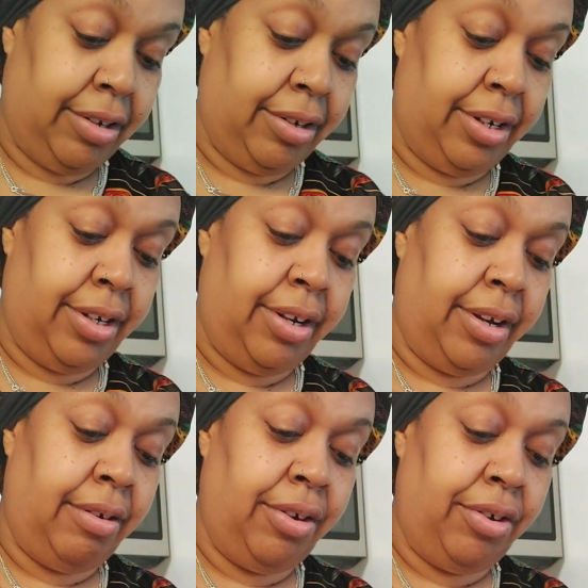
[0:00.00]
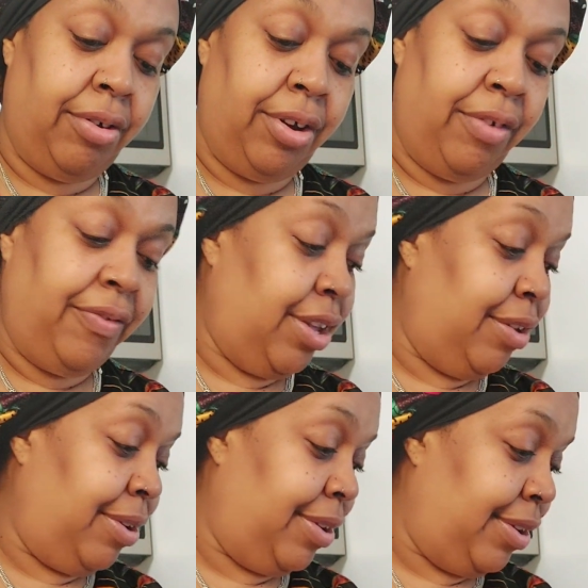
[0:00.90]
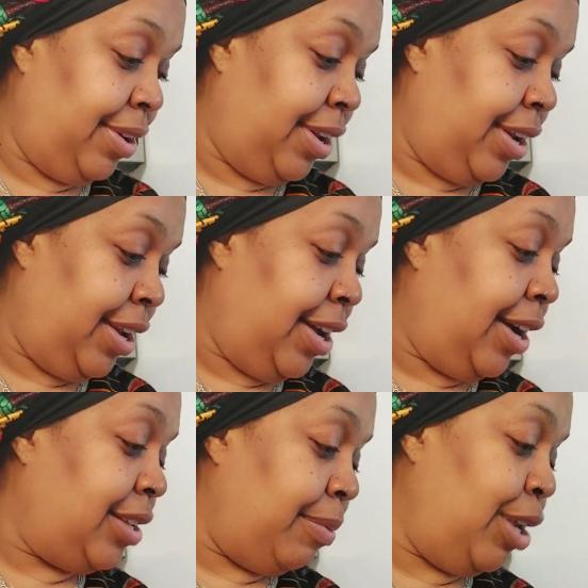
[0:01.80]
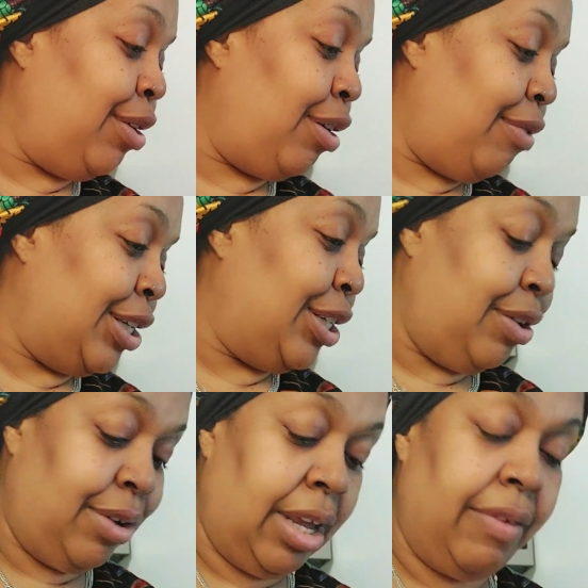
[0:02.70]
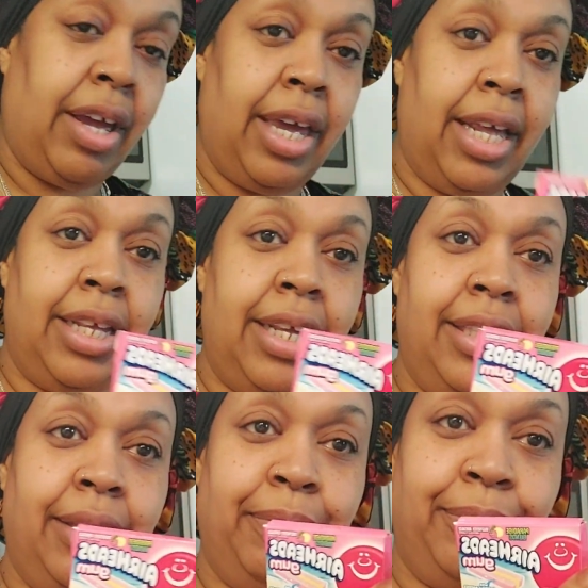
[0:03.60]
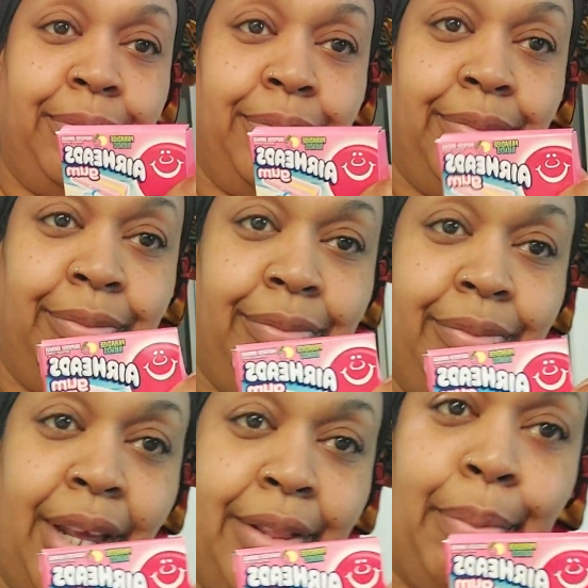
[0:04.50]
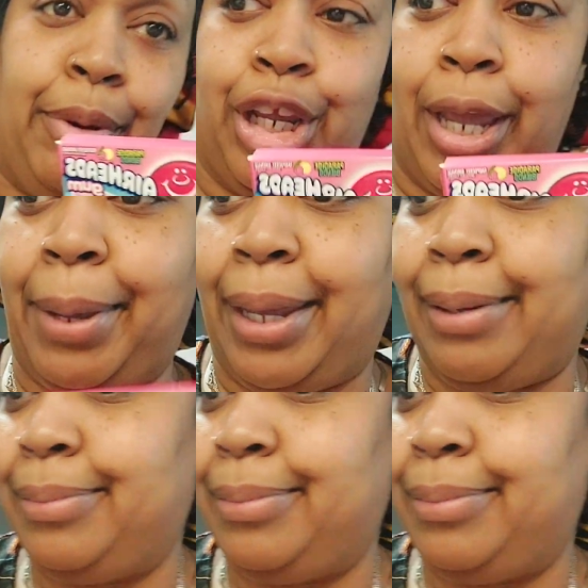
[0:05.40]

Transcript: Gigi, are you enjoying your food? Because, I mean, you're crunching on it. Have y'all had these? They're pretty yummy.